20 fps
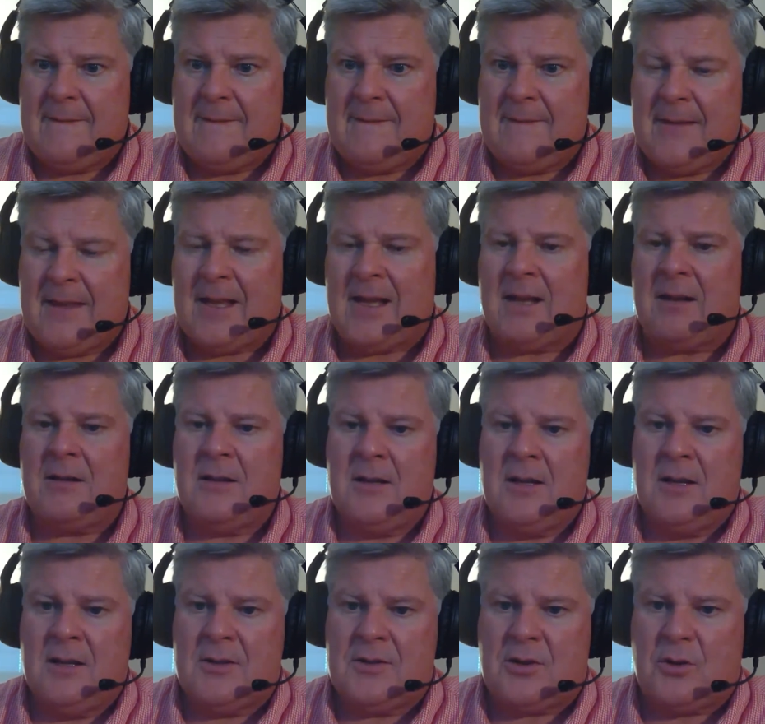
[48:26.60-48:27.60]
Yeah.
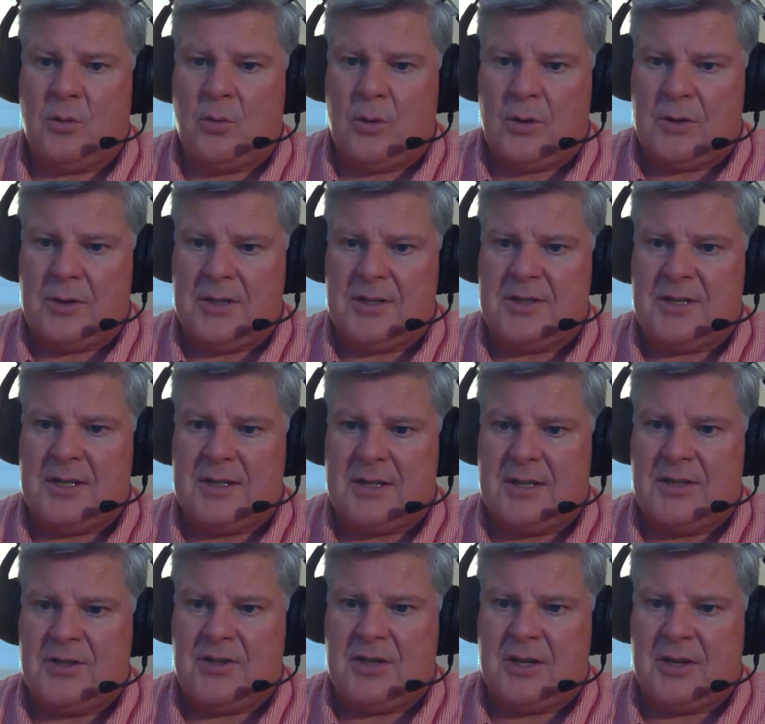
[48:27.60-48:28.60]
So Warren says he
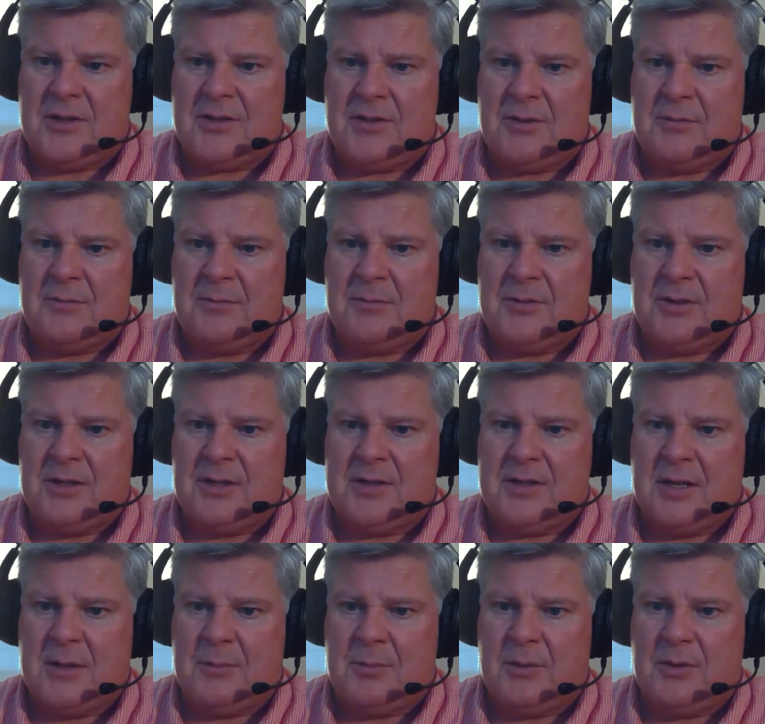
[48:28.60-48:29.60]
shares them to the
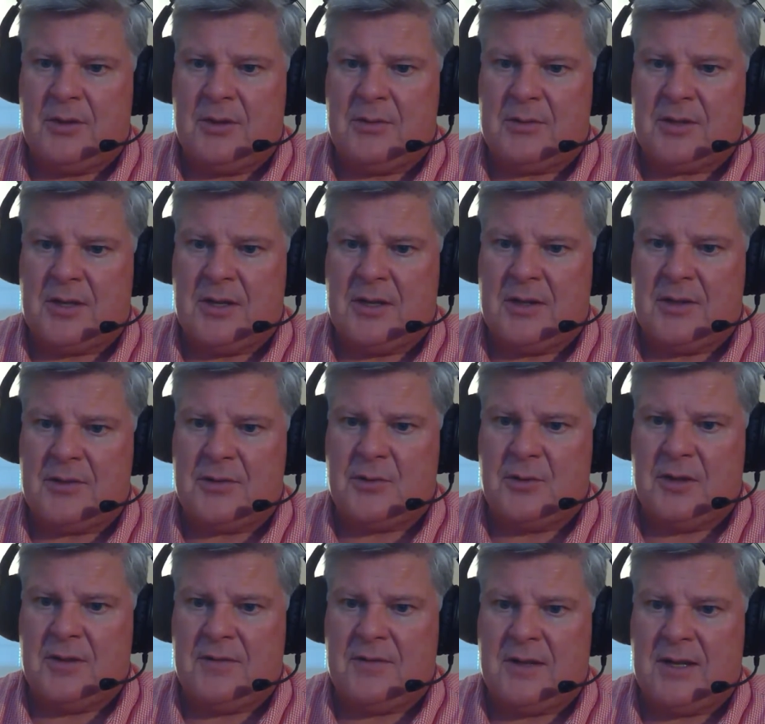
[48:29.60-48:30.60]
temple, and it was
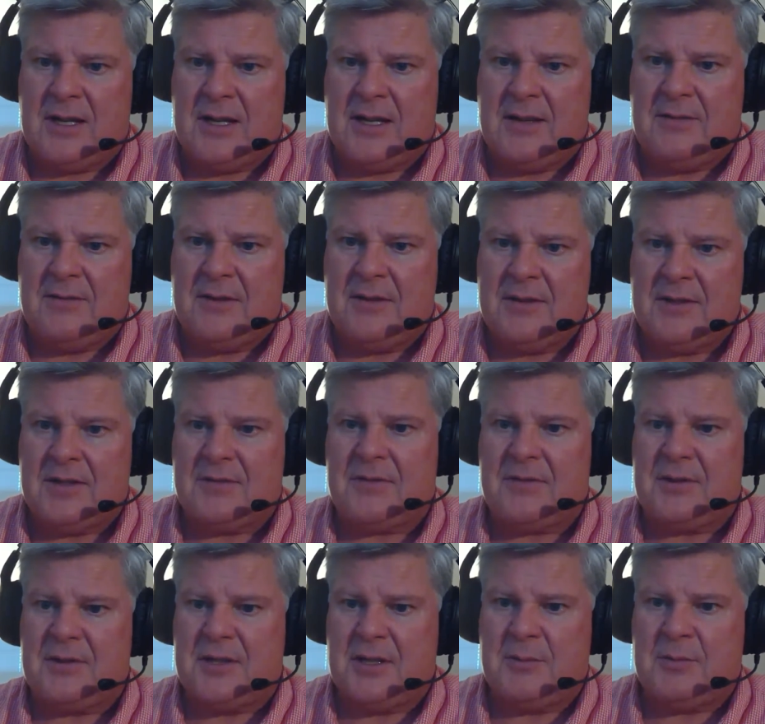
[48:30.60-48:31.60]
125
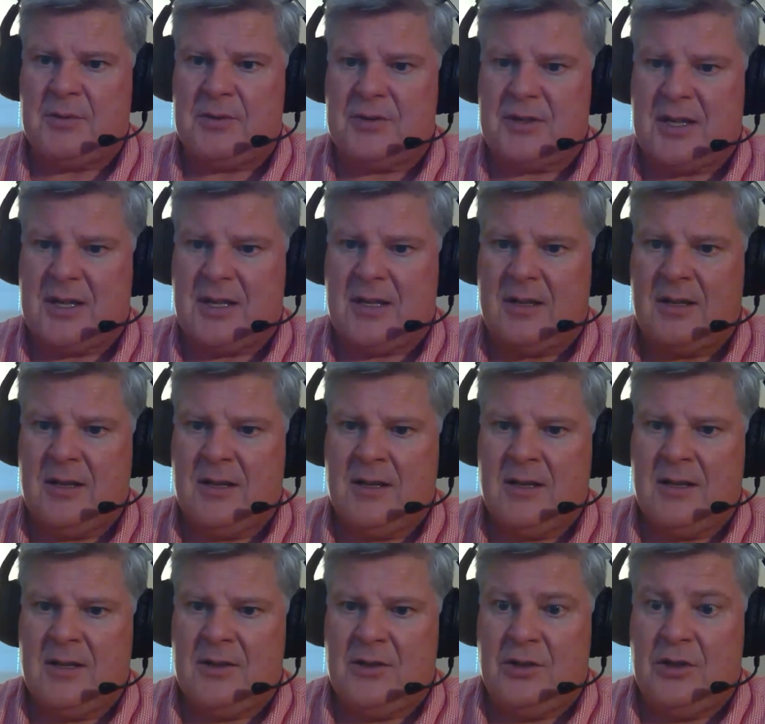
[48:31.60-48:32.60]
different temples that
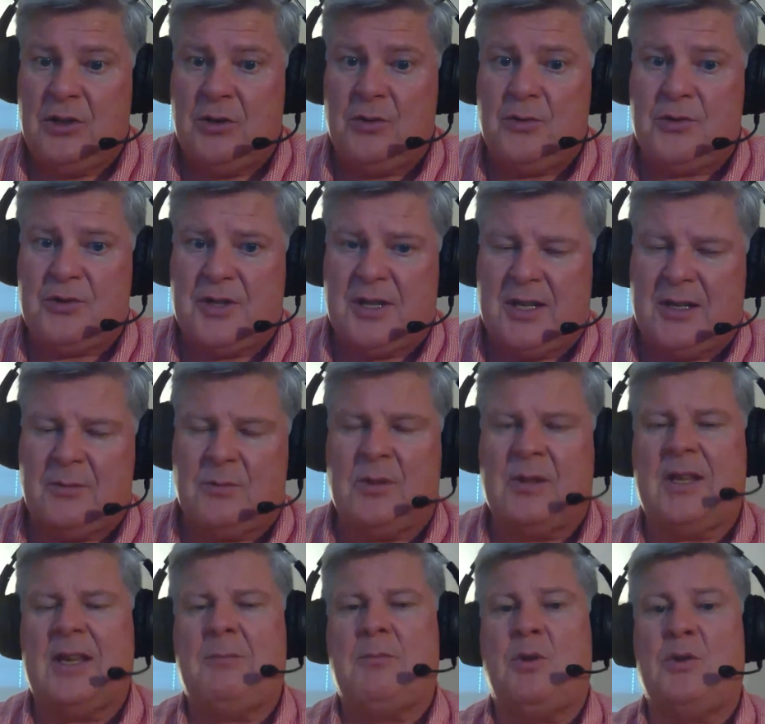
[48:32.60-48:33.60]
used it.
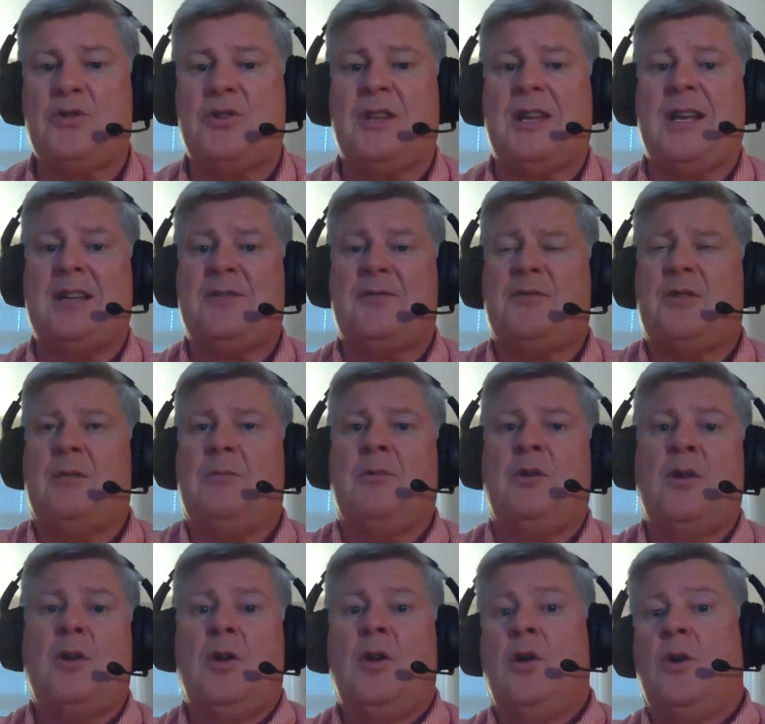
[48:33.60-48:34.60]
Well, most of that's from
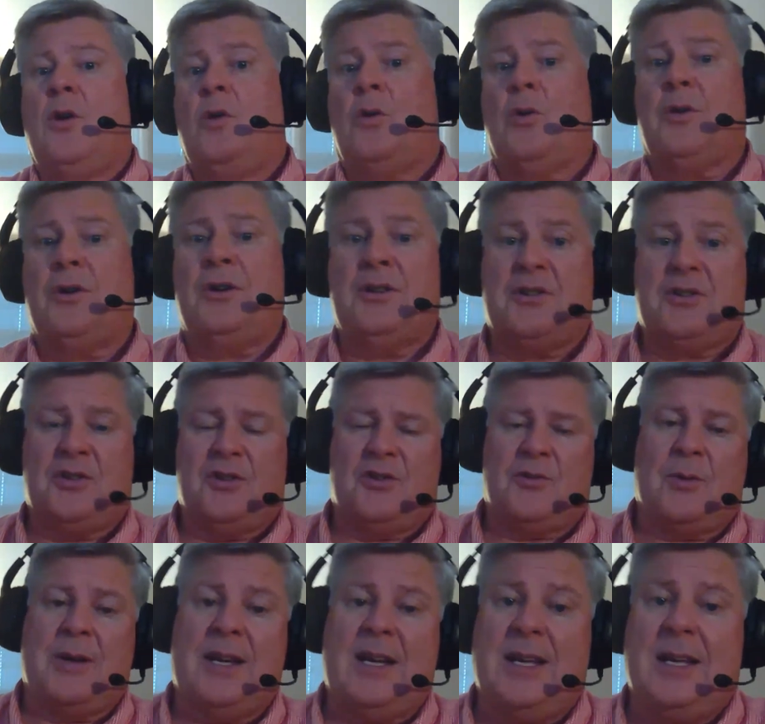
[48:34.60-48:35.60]
Ordinances
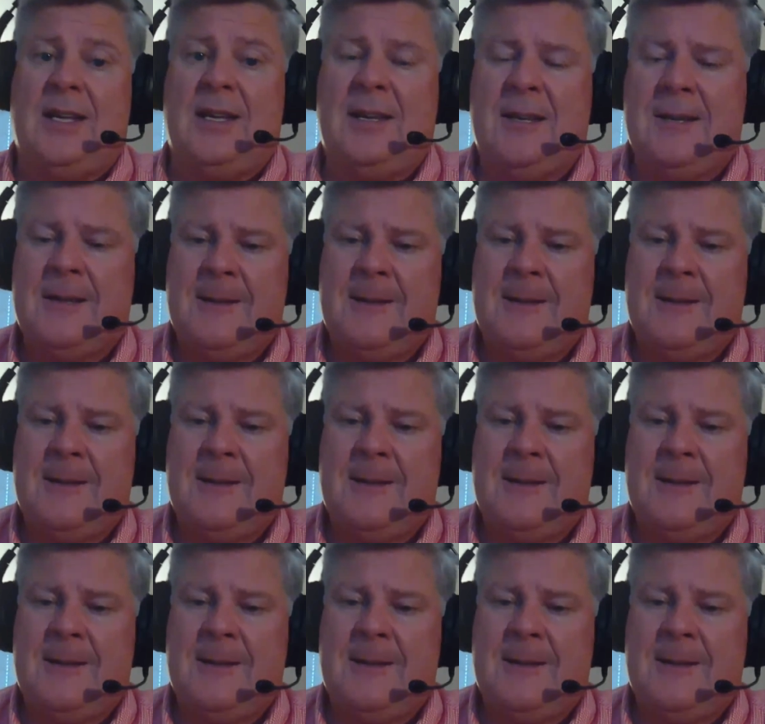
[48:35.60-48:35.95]
Ready,